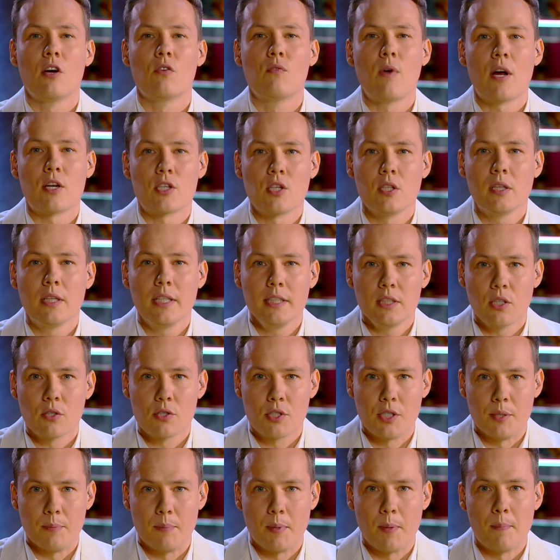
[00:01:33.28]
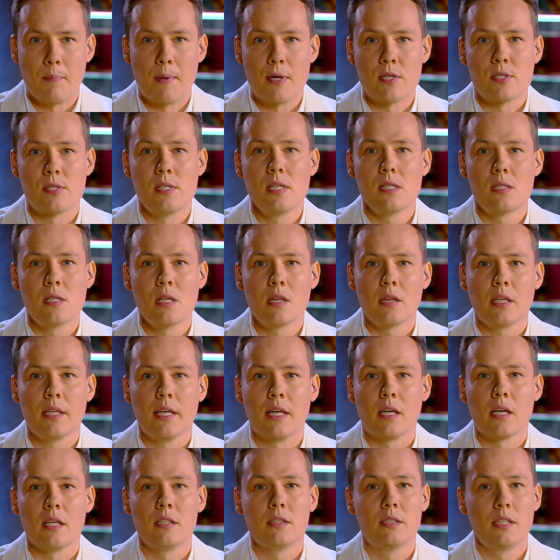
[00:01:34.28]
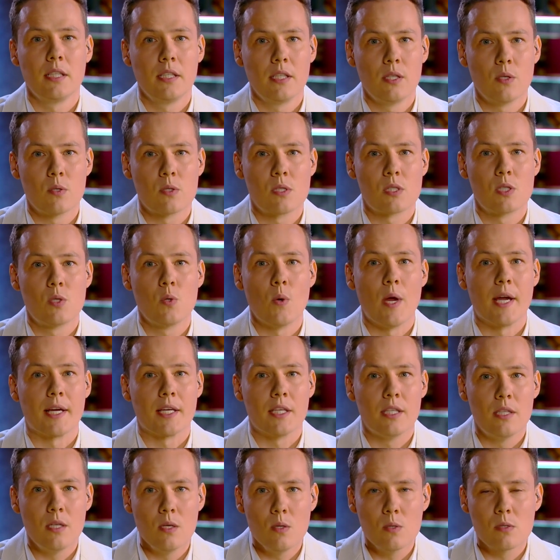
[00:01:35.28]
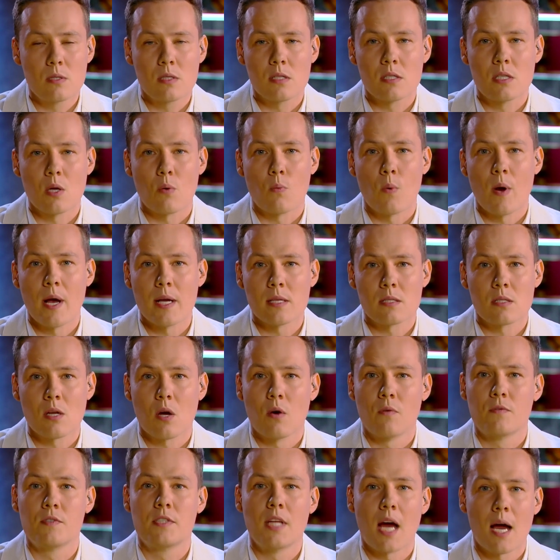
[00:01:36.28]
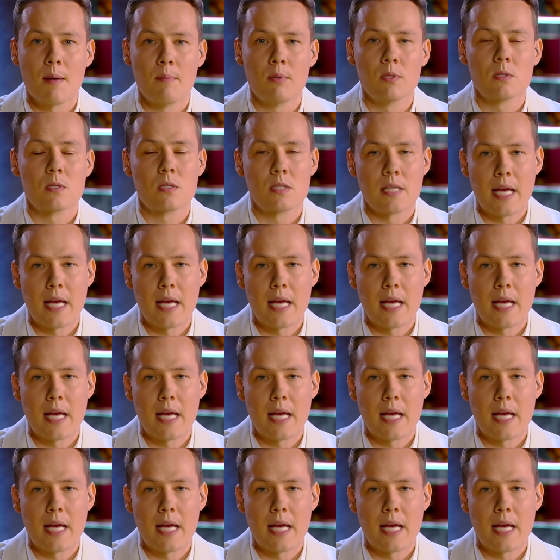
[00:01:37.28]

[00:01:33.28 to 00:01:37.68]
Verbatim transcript: Russian leadership persistently continues to accuse the West of double